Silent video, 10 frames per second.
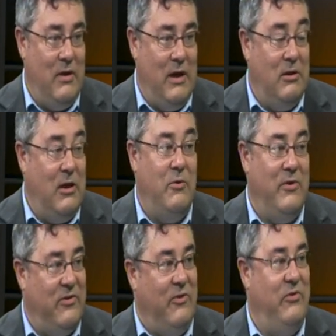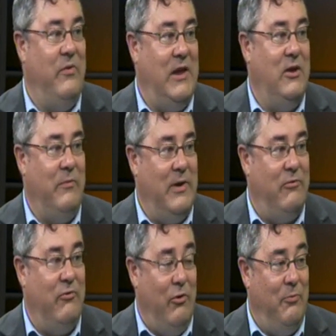in lower socioeconomic
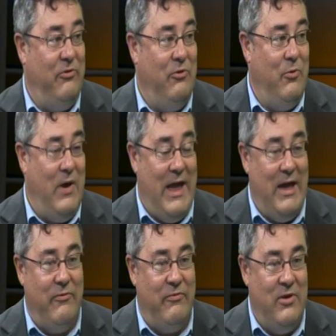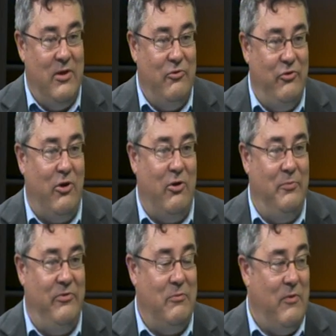groups who have
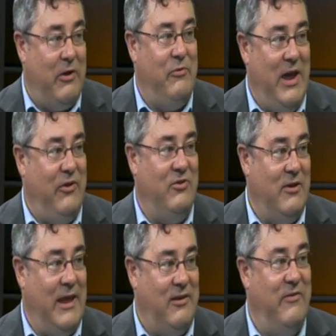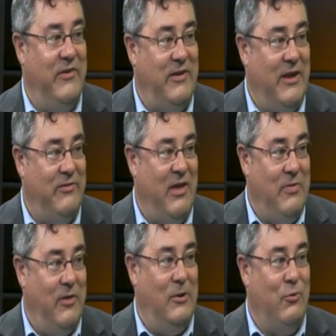jobs and recreational activities
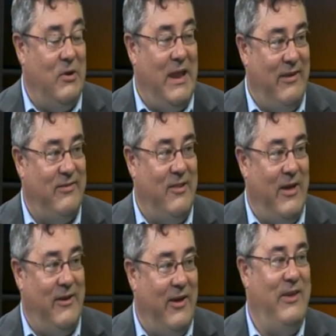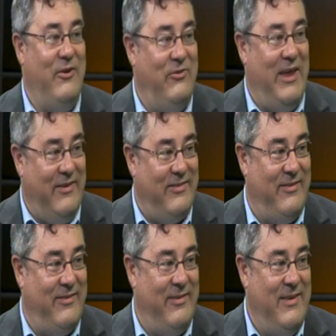that look less like I Q
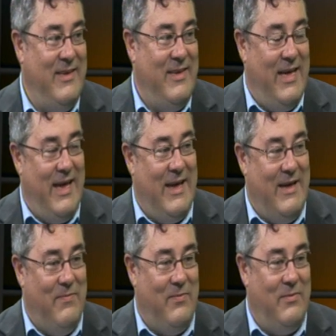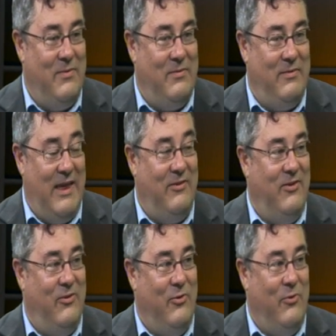tests um, tend to
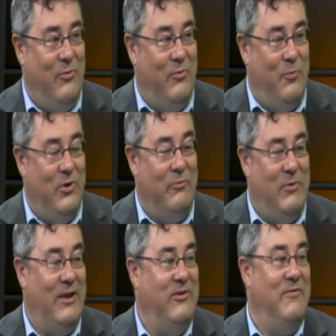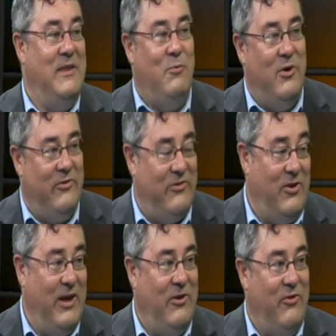do wor relatively worse on
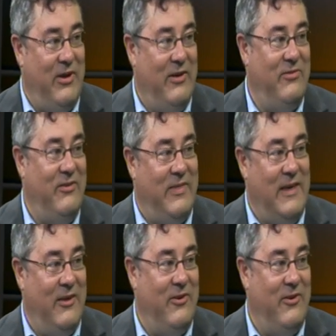I Q tests as they get